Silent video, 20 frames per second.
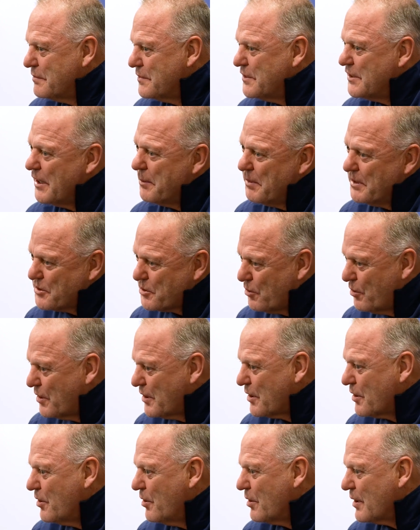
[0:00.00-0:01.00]
Jimmy
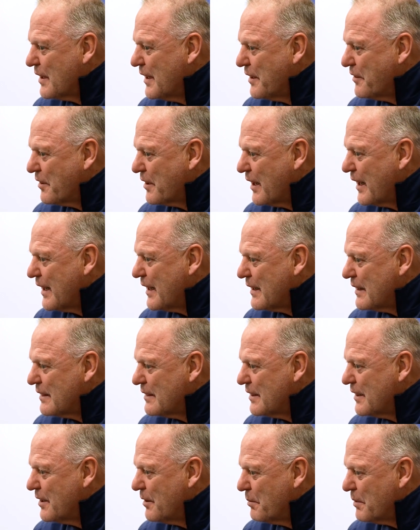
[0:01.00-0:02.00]
scored a goal the other night,
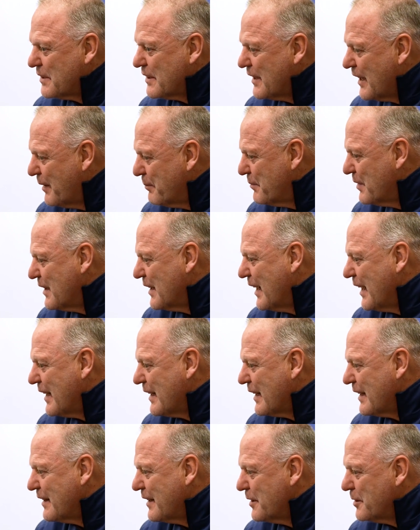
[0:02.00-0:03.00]
you know, with the empty
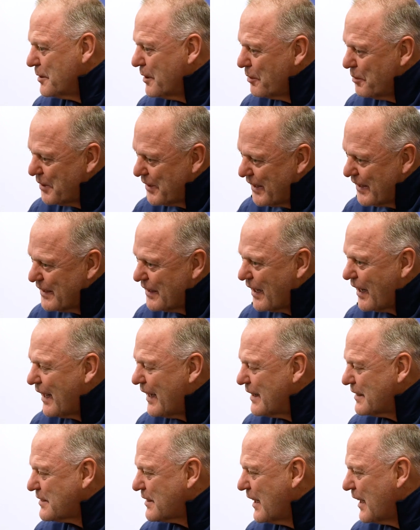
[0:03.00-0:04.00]
net, and they were out again the
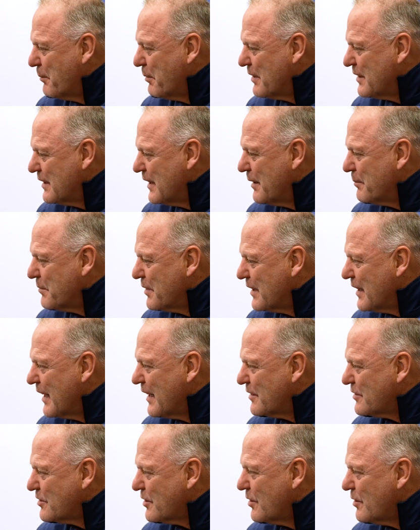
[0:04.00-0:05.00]
last game with the empty
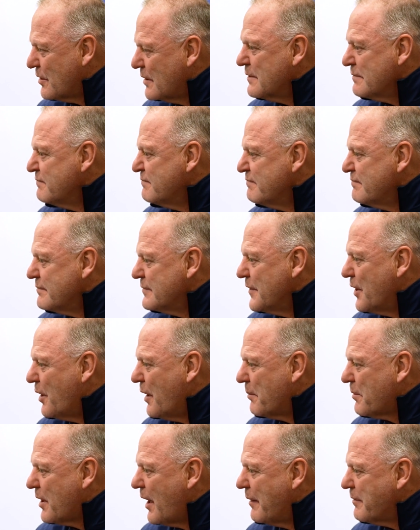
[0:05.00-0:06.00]
net. So, no,
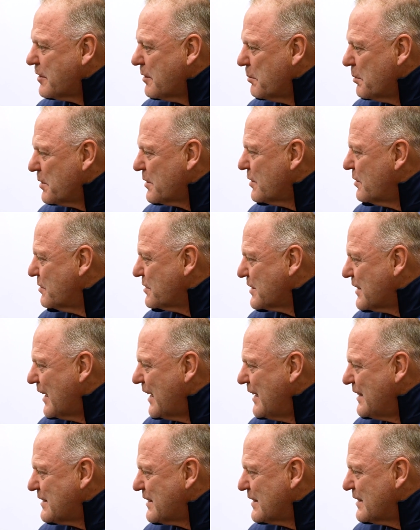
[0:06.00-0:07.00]
I'm comfortable with those
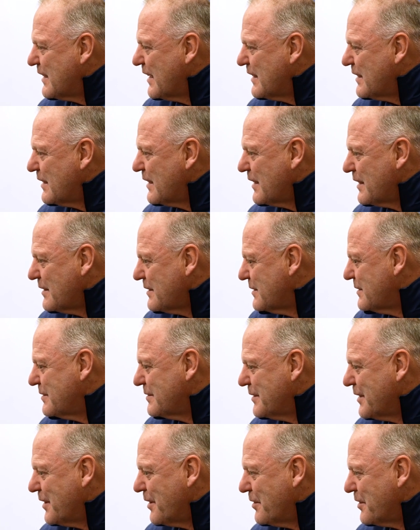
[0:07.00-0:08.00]
guys. And then,
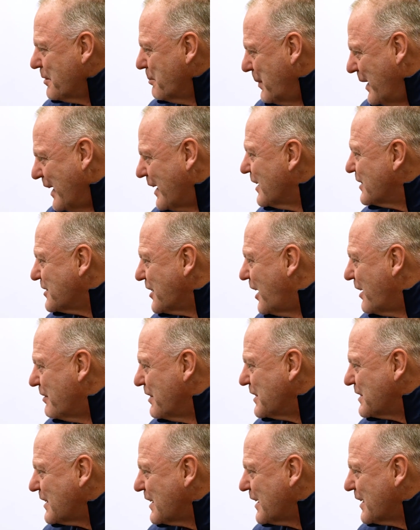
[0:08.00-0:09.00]
you know, the Mikas,
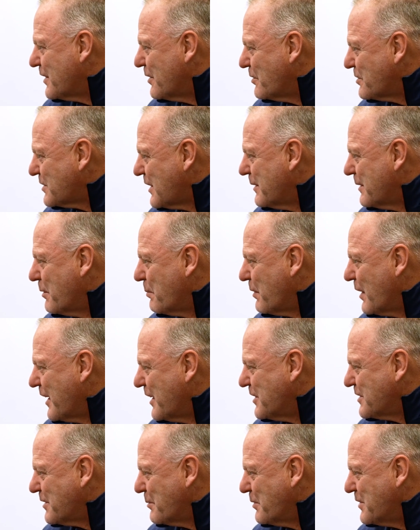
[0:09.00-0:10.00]
obviously, and those of
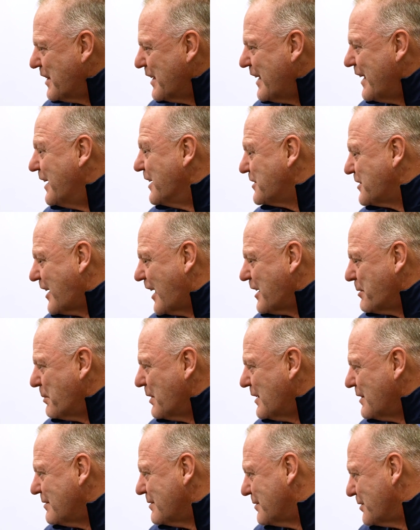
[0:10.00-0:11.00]
players. And when you need a
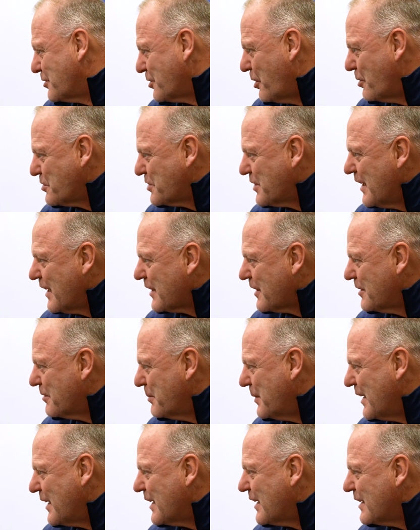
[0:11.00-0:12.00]
centerman, Trocheck or
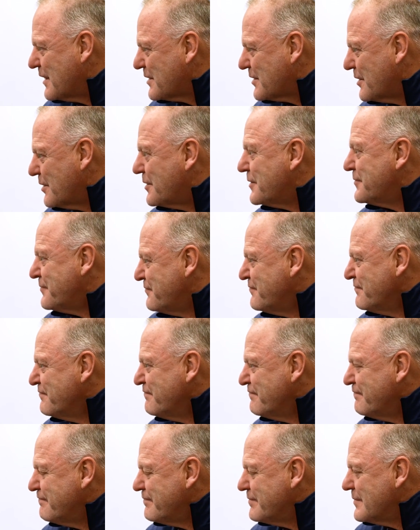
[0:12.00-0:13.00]
Mika, so
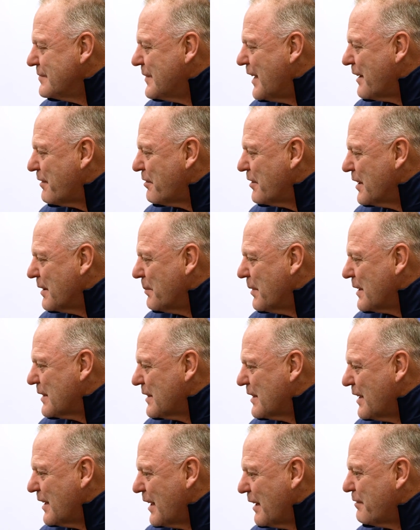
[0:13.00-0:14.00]
definitely.
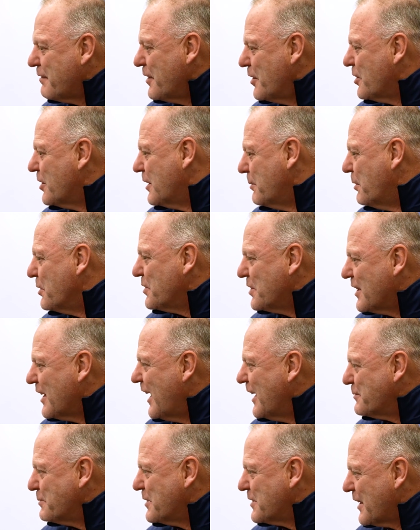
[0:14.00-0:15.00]
But I feel good about the
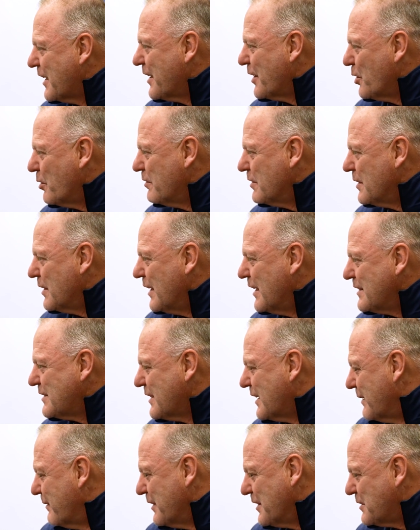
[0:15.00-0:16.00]
guys we're tending over there. I
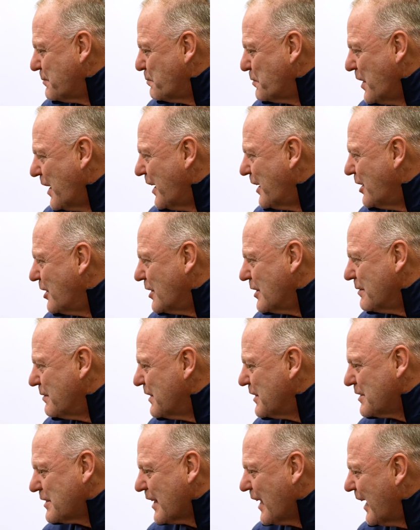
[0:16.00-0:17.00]
said if it's Brad or if
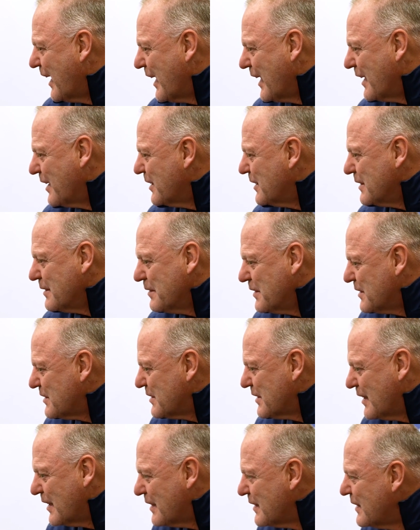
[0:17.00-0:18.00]
it's Kane or if
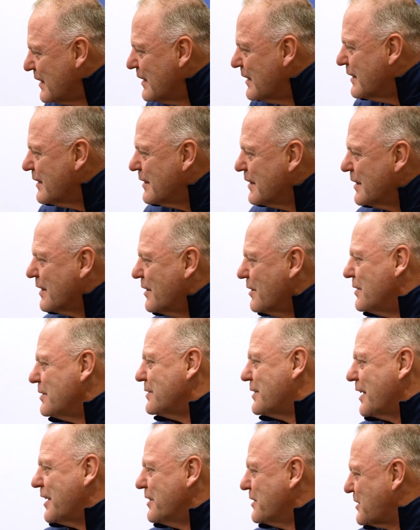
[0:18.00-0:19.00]
it's, you know,
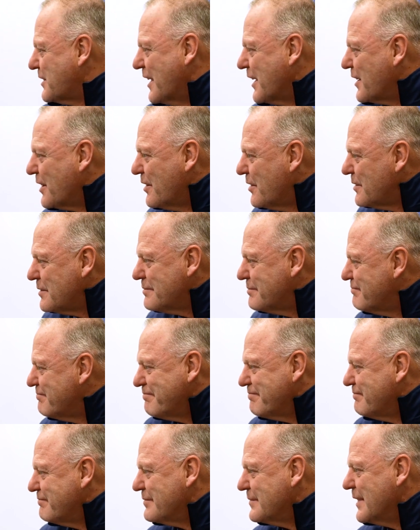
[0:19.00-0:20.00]
Tarasenko.
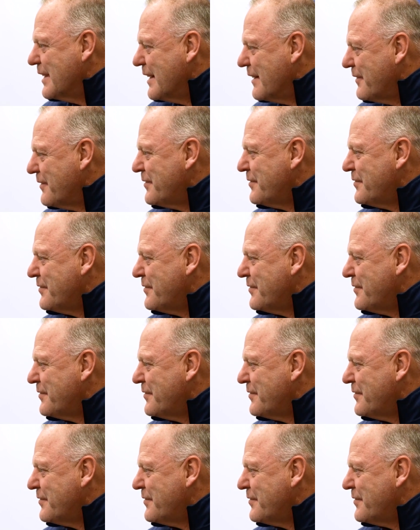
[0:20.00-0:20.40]
Yeah.